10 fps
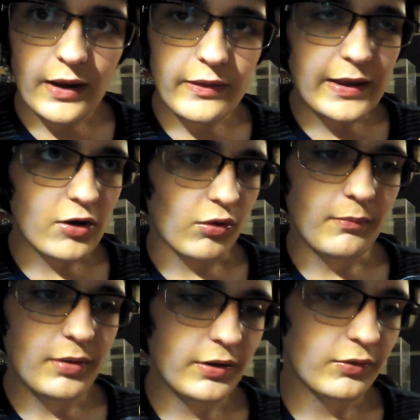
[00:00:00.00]
in the
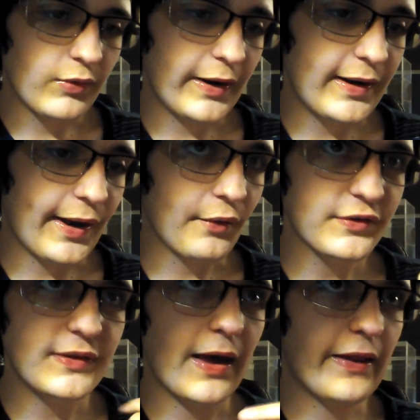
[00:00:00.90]
interim, right now
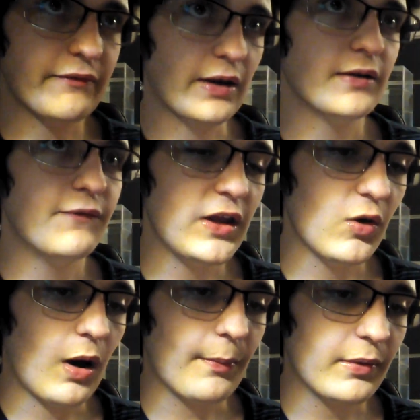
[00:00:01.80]
that I've gotten the
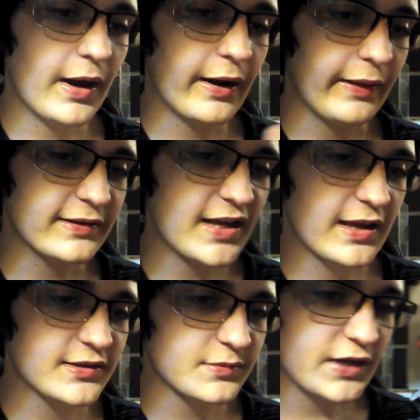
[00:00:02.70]
video up, I'm kind of like
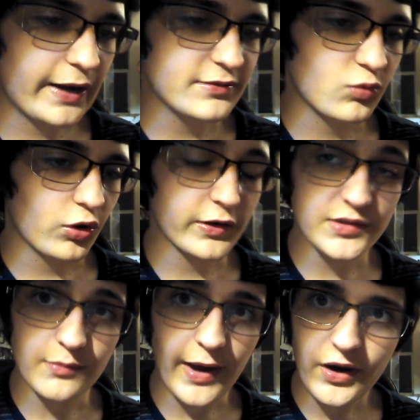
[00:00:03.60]
taking some time to work on
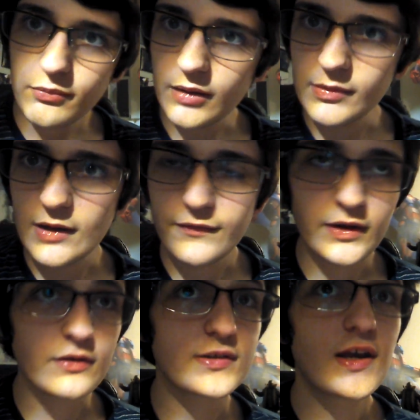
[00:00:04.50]
some Iron Man
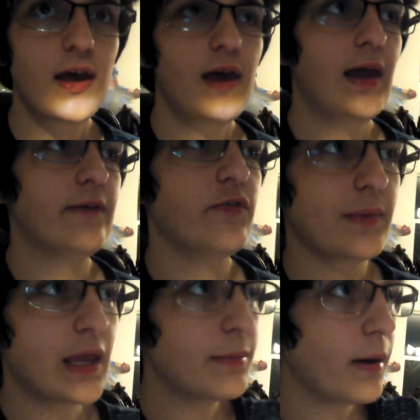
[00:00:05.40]
minifigures. And if you've
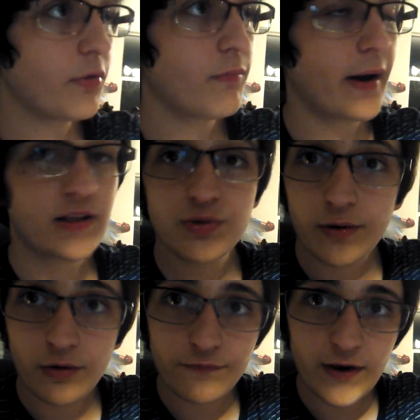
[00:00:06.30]
been keeping up with my
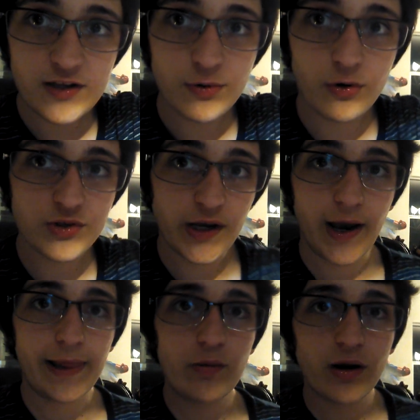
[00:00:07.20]
Twitter and Facebook, which I
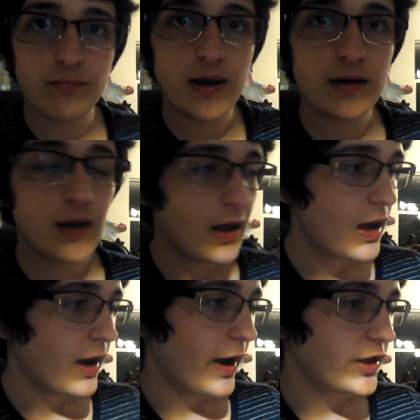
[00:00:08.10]
highly recommend,
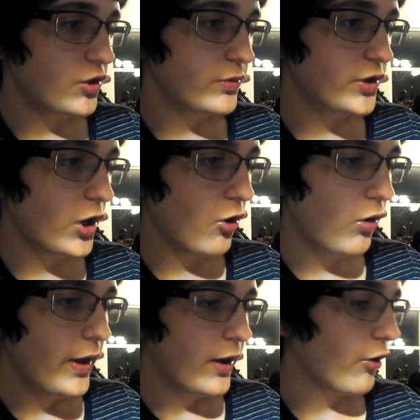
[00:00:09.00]
you would
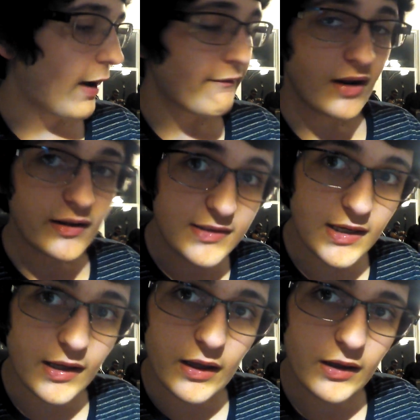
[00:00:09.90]
know or have an
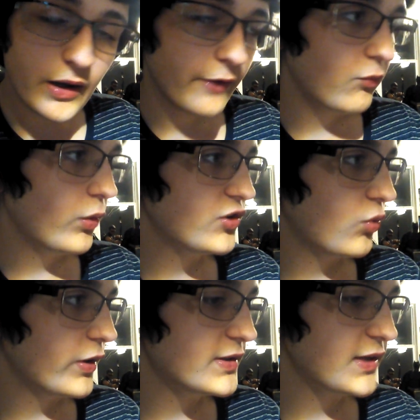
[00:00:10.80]
idea of which
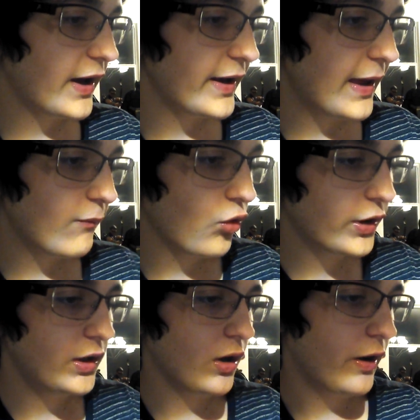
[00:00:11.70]
ones I am
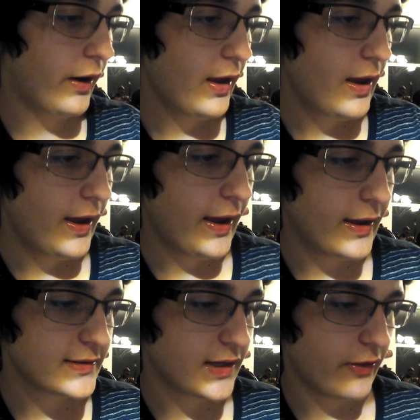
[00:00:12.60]
working on.
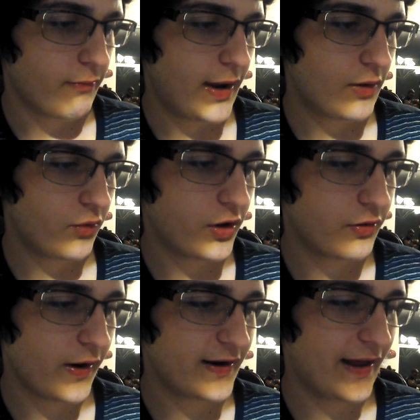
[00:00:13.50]
And the main one right